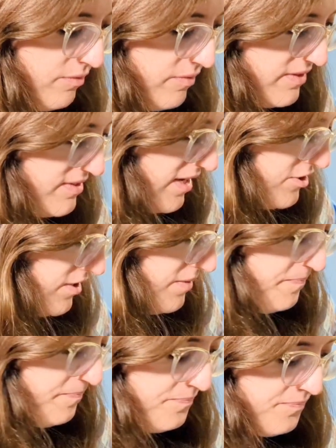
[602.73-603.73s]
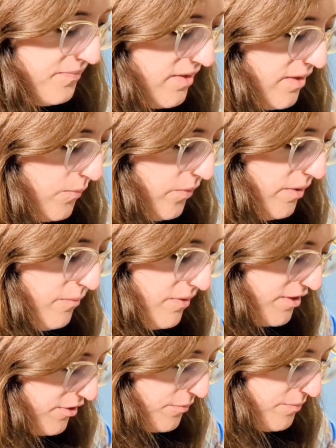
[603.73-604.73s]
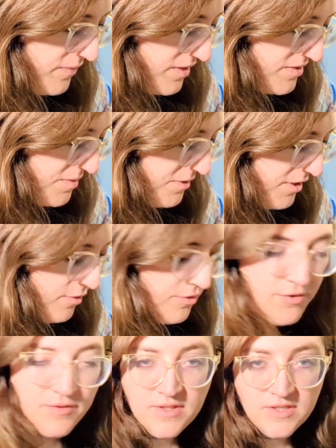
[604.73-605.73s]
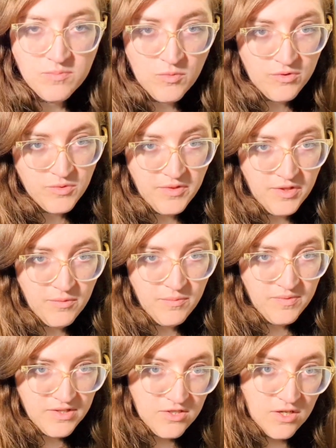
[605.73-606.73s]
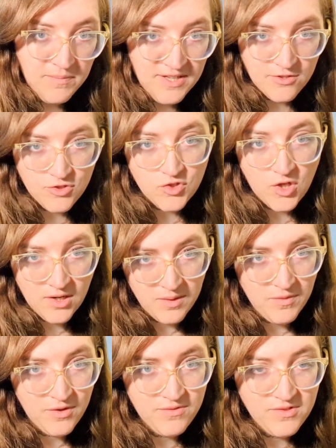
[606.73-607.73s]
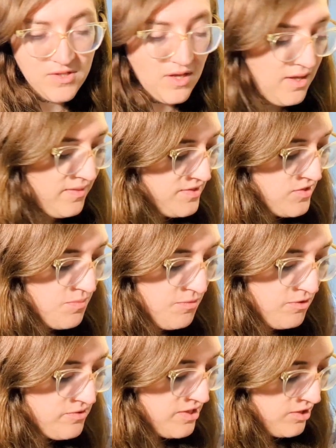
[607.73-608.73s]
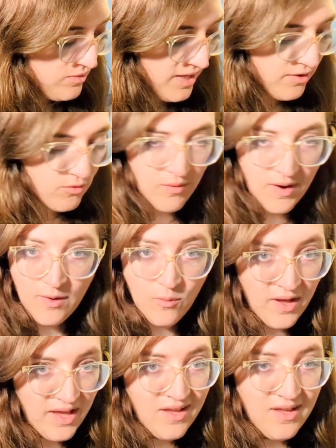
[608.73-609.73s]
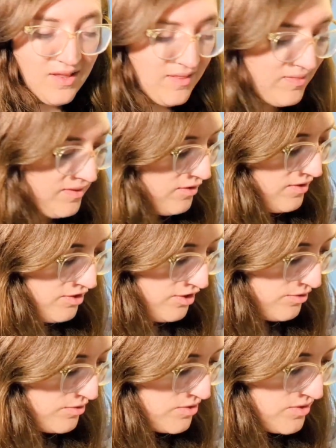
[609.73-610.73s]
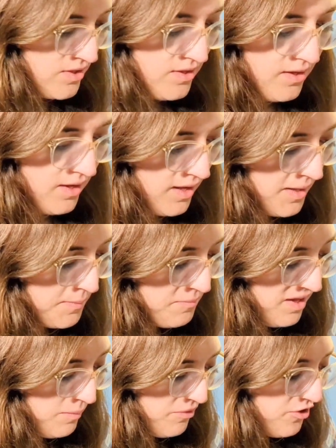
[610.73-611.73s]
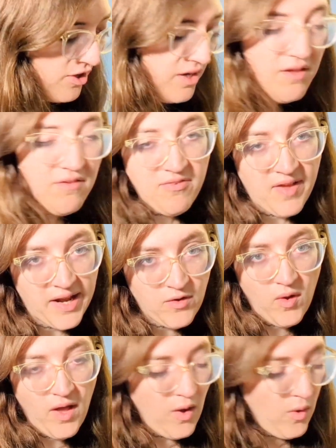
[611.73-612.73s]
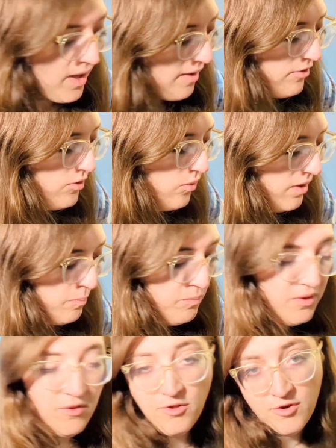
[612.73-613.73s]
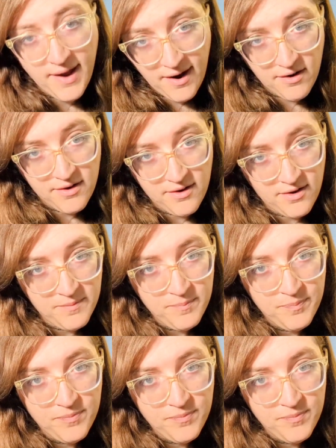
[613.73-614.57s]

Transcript: do this, actually, what I want to do is I want to go through these moves with you. These are going to be your starting moves. These are the moves that you get right away that you get to use. But they're going to affect how you want to build your character.